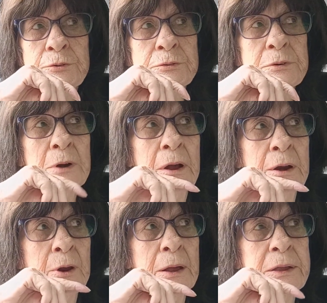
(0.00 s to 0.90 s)
And
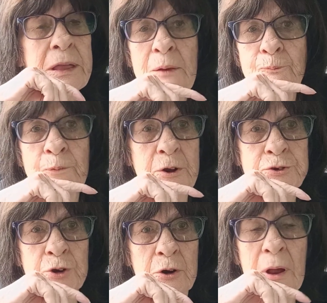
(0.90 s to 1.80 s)
I can't fix her.